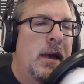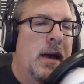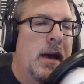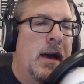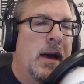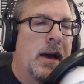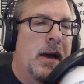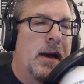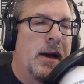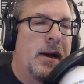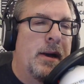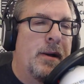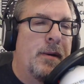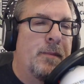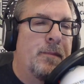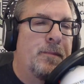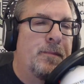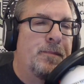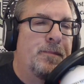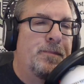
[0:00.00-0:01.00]

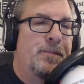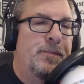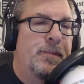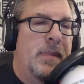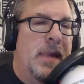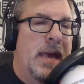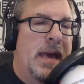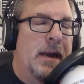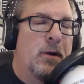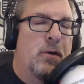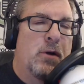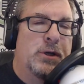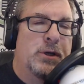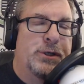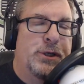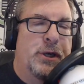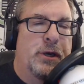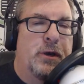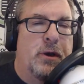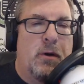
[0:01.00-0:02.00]
And of
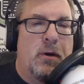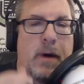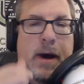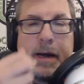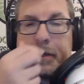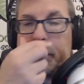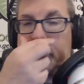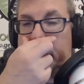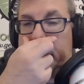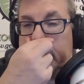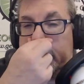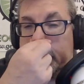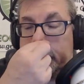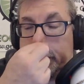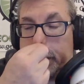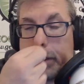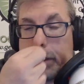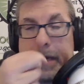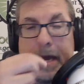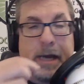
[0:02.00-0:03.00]
course, you can go out to the
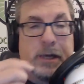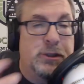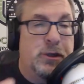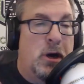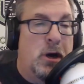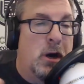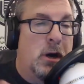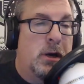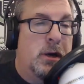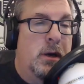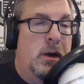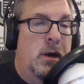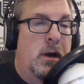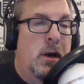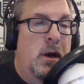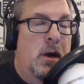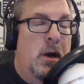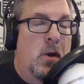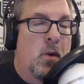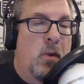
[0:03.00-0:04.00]
Geocache Talk
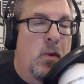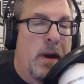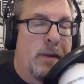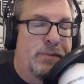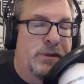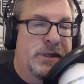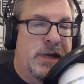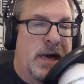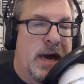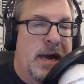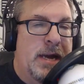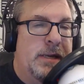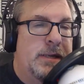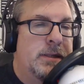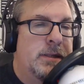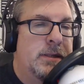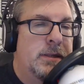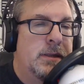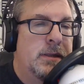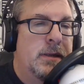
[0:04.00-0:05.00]

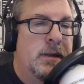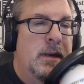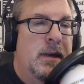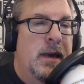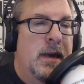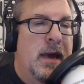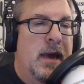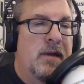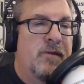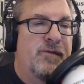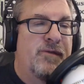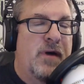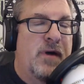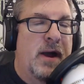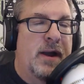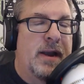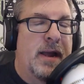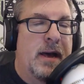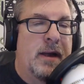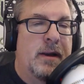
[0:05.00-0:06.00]
website and
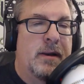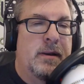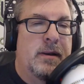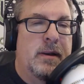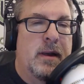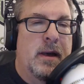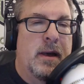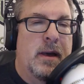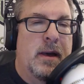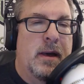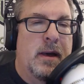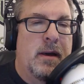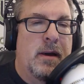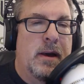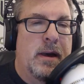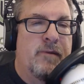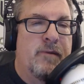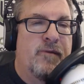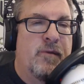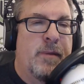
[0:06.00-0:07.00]
find out
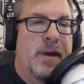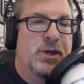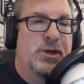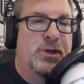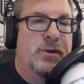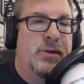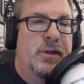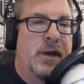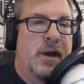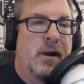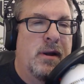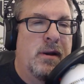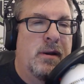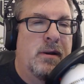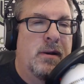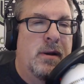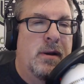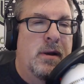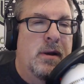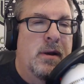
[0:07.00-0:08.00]
information there.
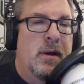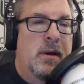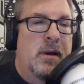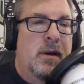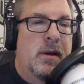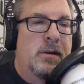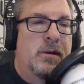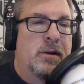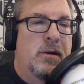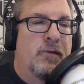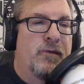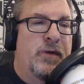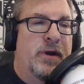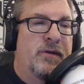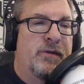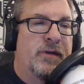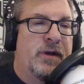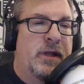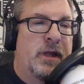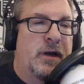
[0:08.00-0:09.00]
Don't
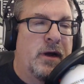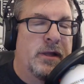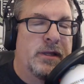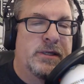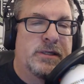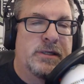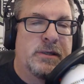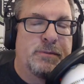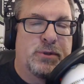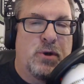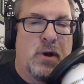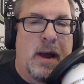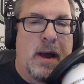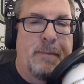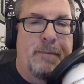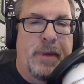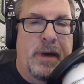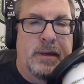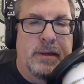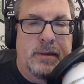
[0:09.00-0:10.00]
forget to click on the
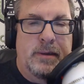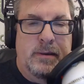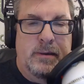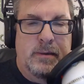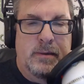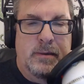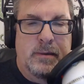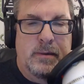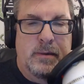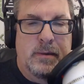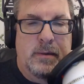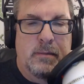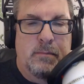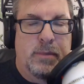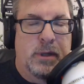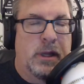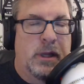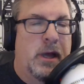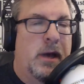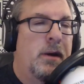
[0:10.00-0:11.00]
subscribe button
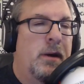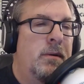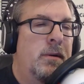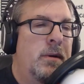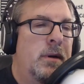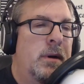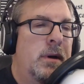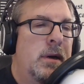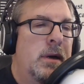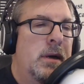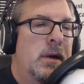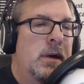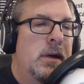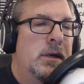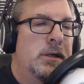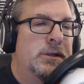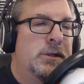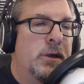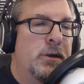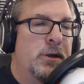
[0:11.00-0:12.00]
below
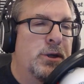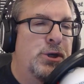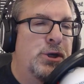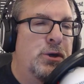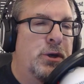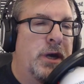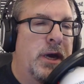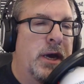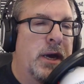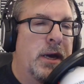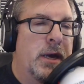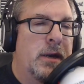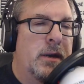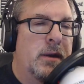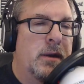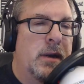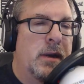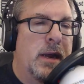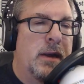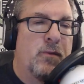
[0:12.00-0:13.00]
so that you
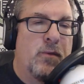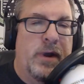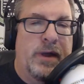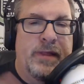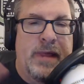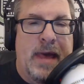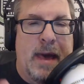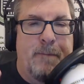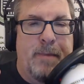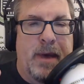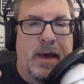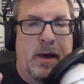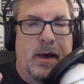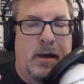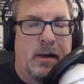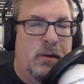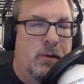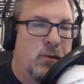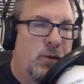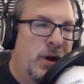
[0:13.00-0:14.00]
can, and ring the
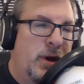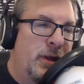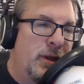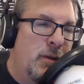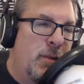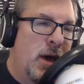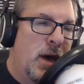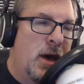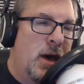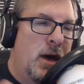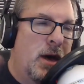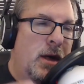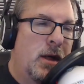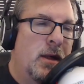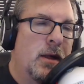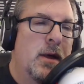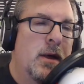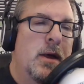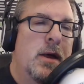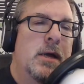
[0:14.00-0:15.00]
bell,
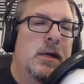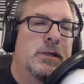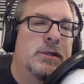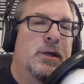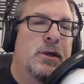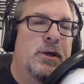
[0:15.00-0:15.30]
so